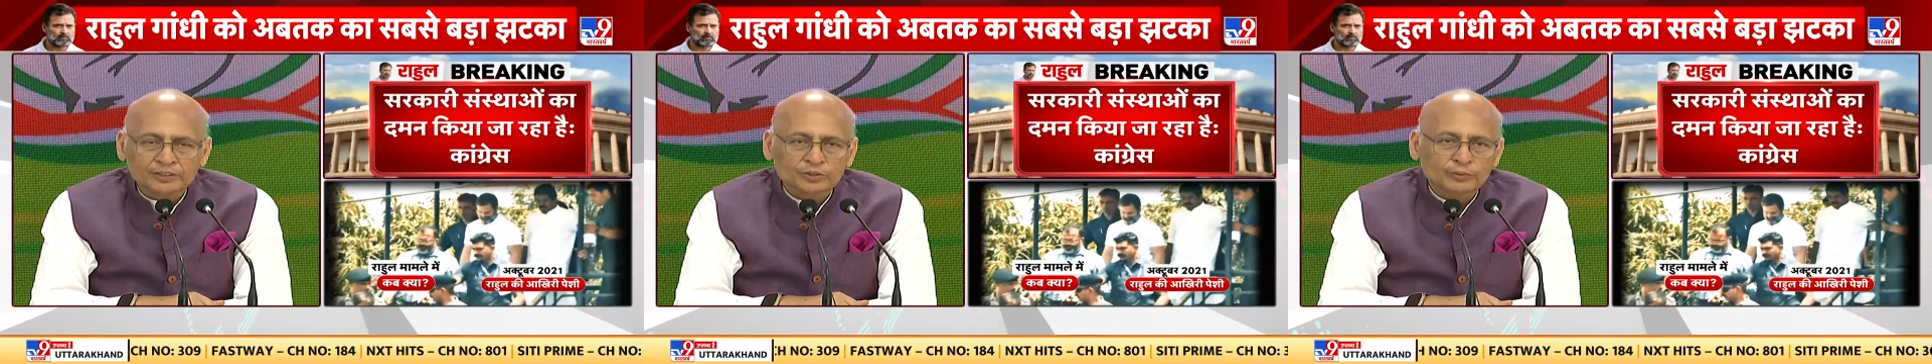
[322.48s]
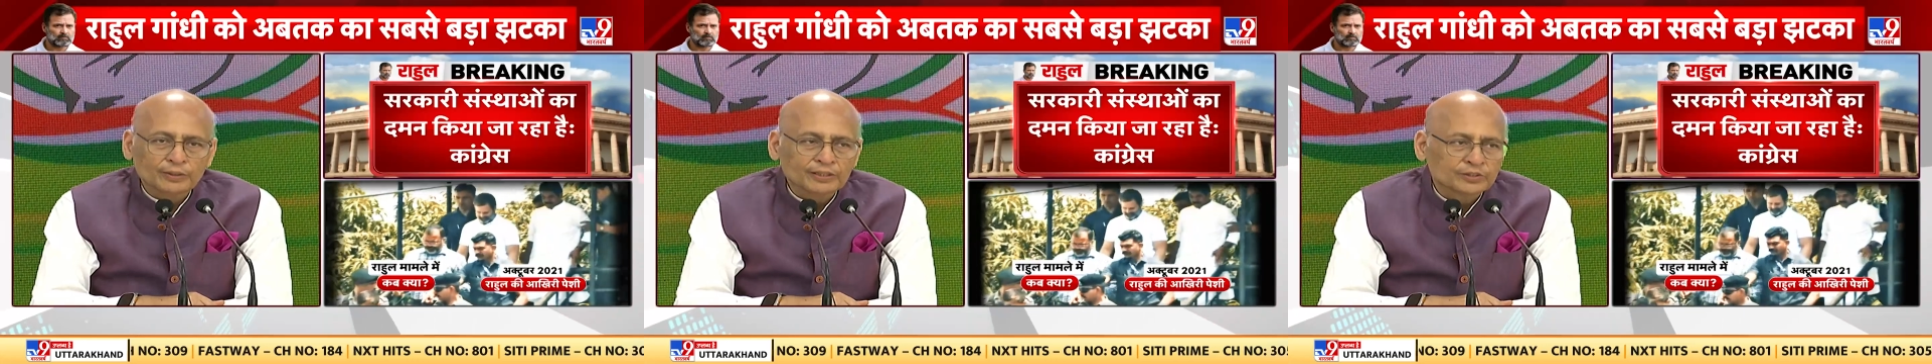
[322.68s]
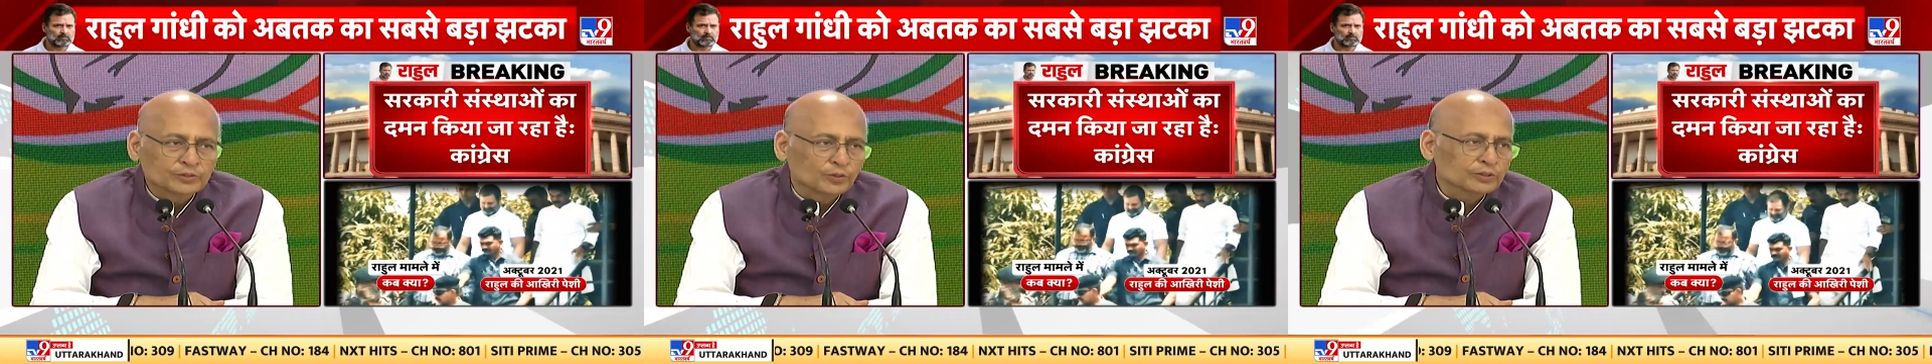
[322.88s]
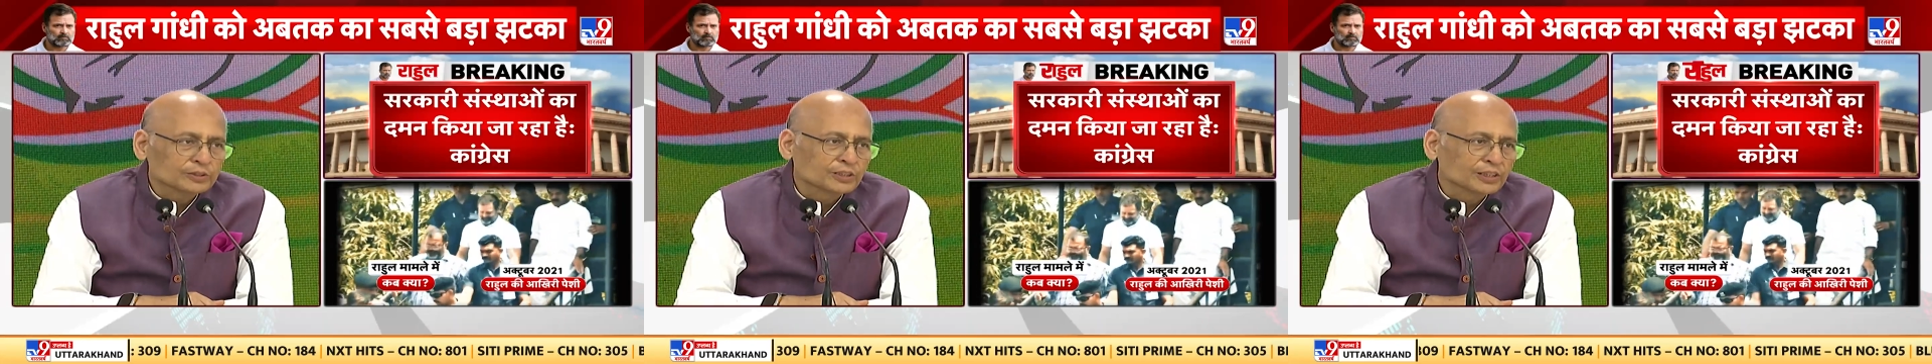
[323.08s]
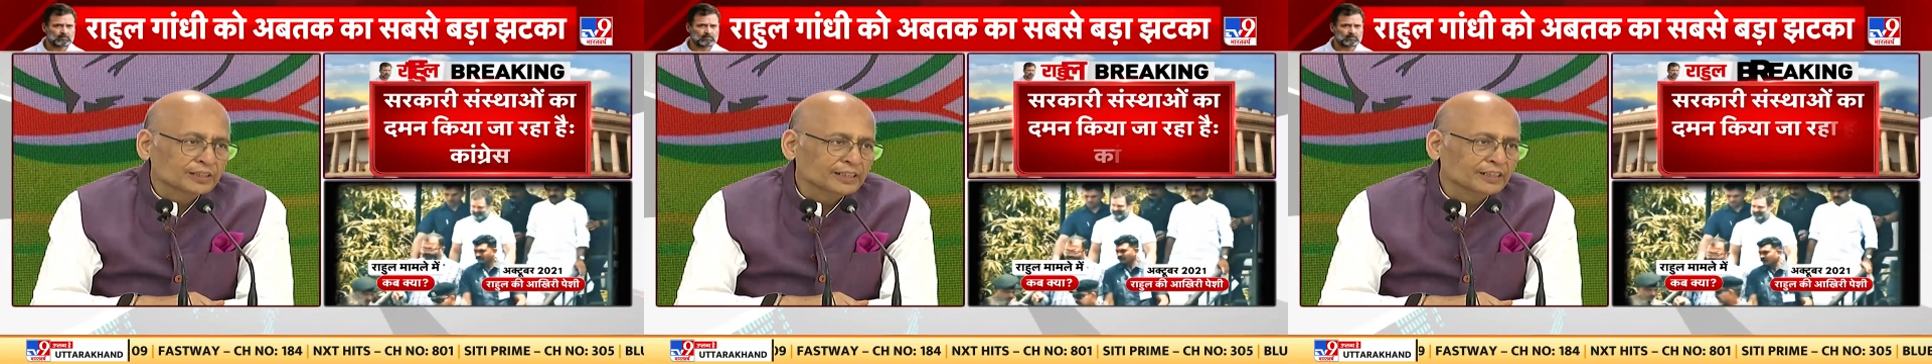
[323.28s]
to exhaust
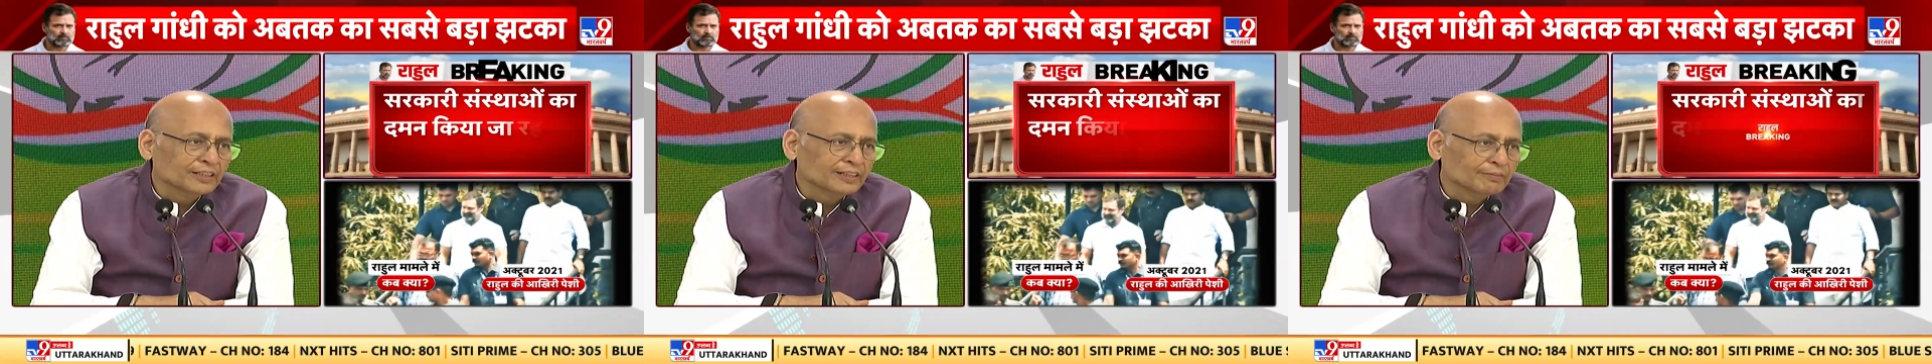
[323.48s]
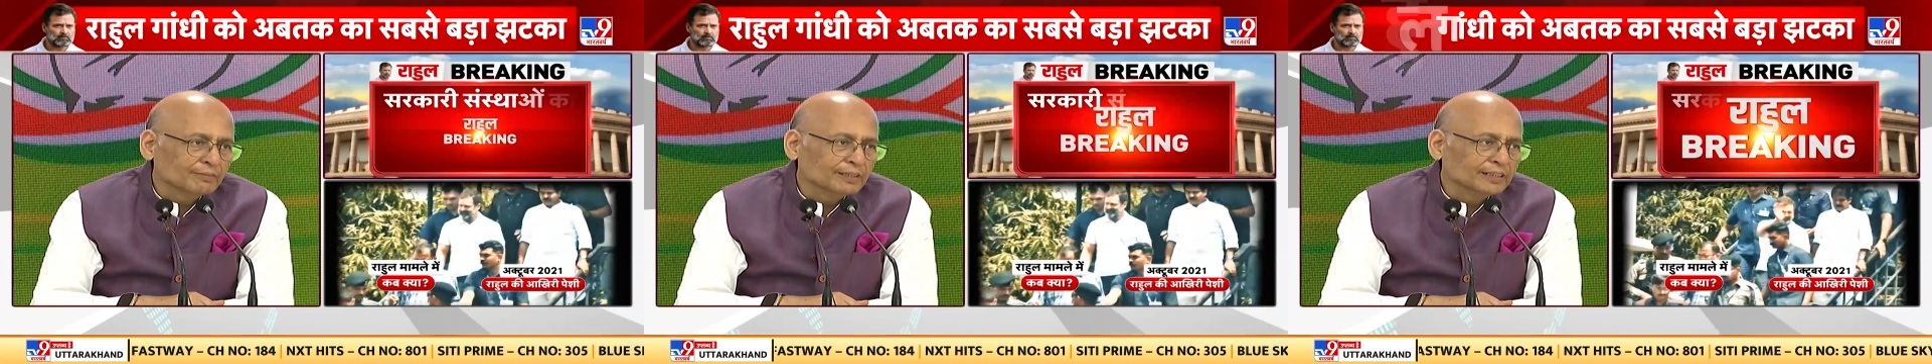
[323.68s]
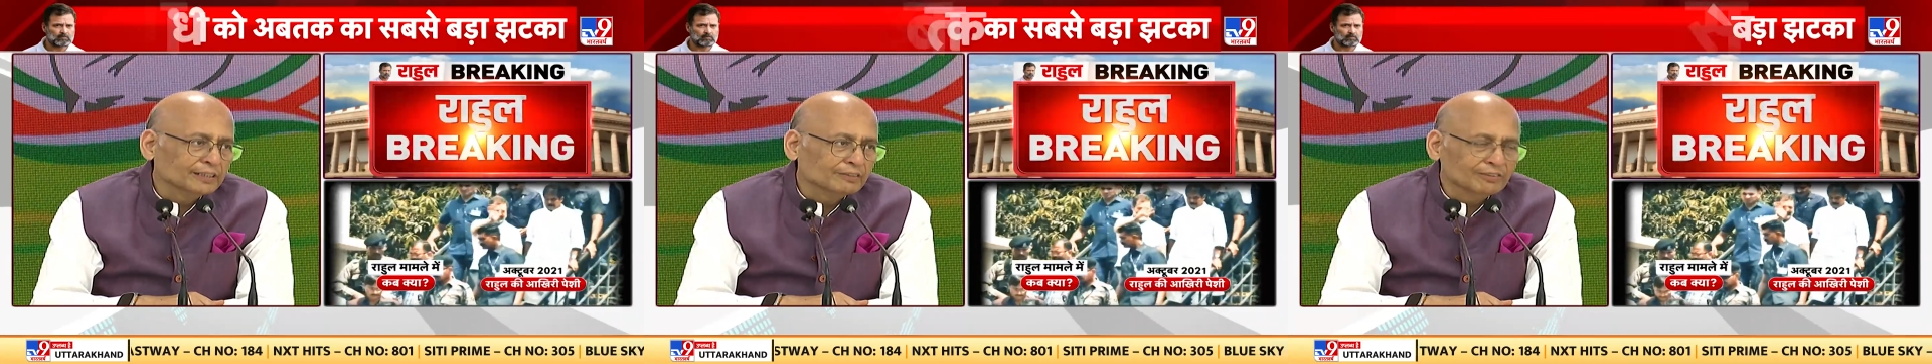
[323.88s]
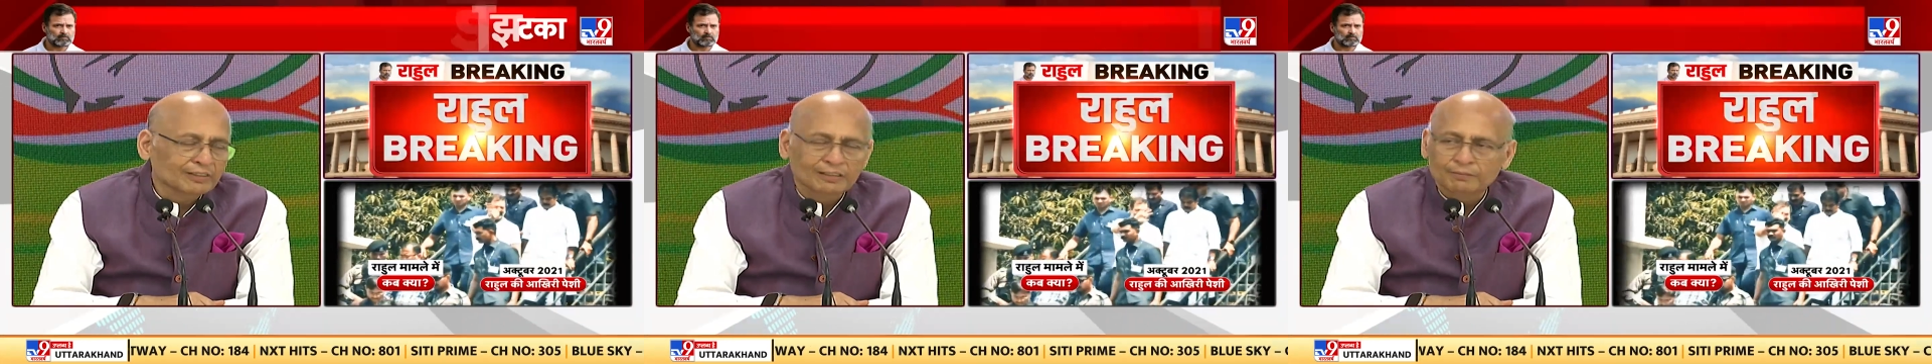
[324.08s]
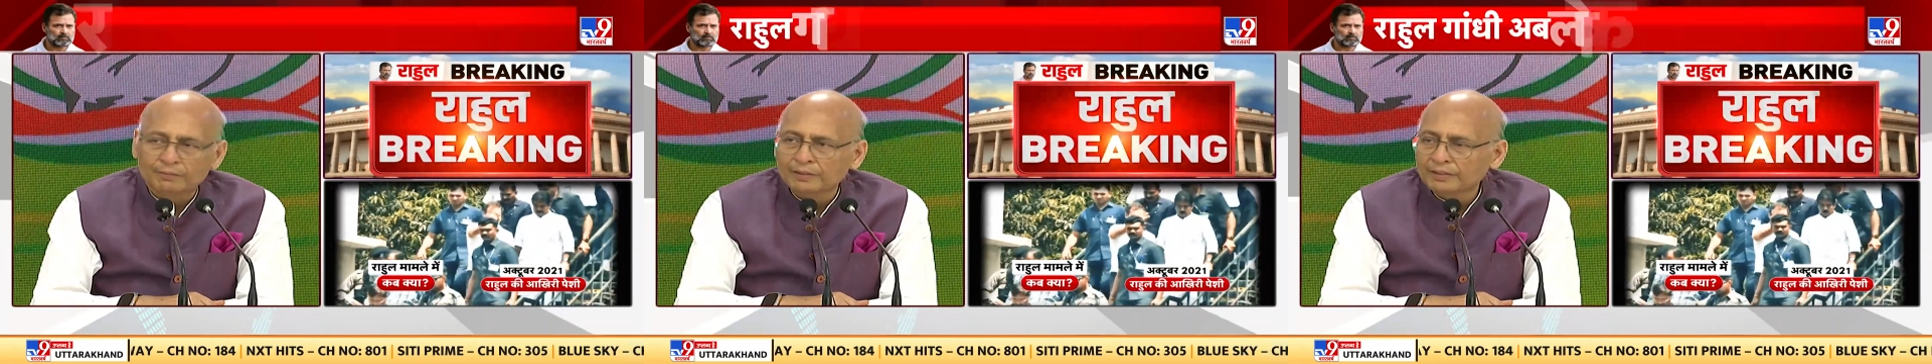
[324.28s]
the legal remedies
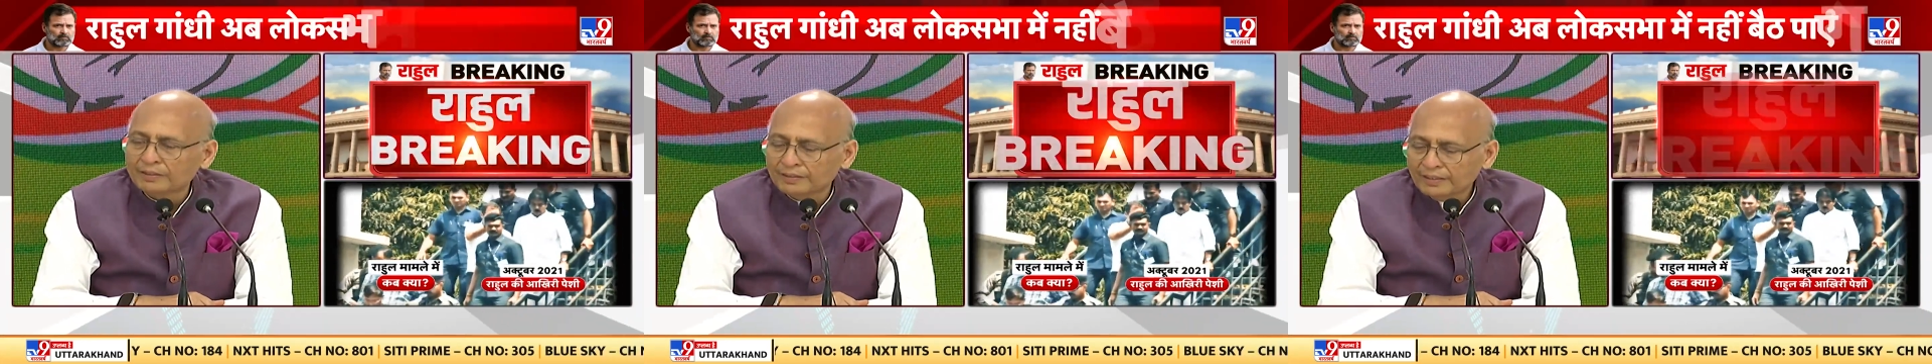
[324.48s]
available,